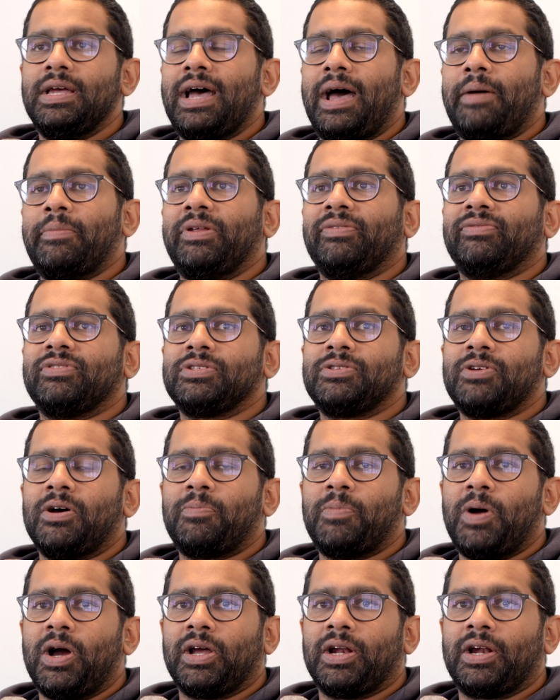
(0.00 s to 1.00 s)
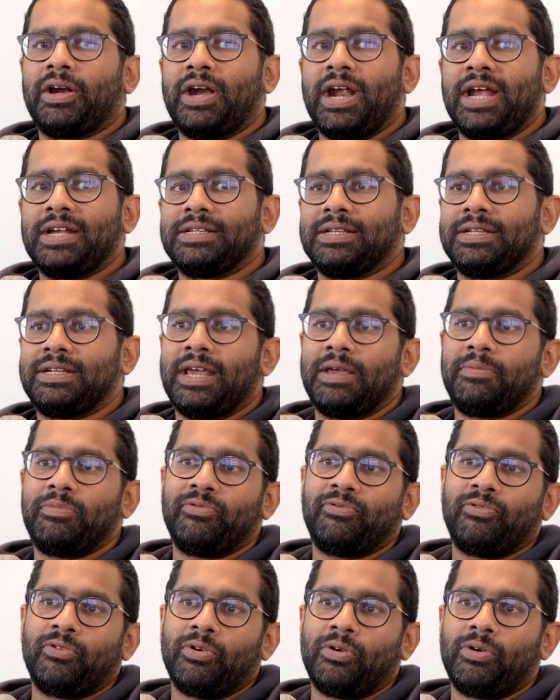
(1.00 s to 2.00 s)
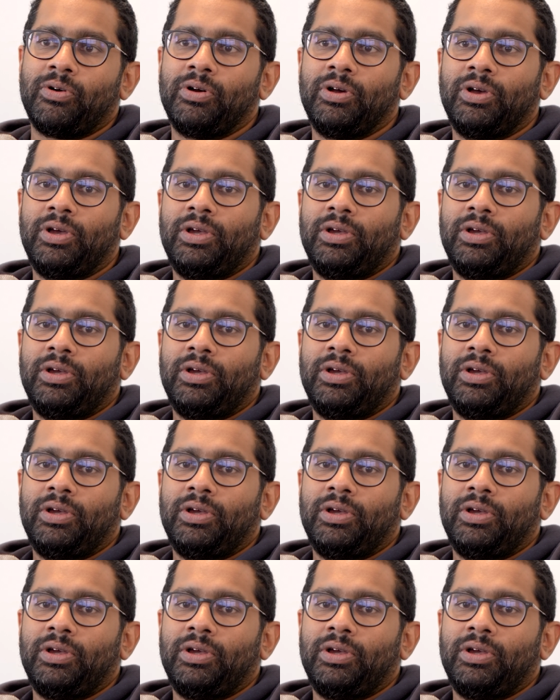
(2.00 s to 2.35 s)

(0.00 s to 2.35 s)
I mean, if the stock market crashed the day before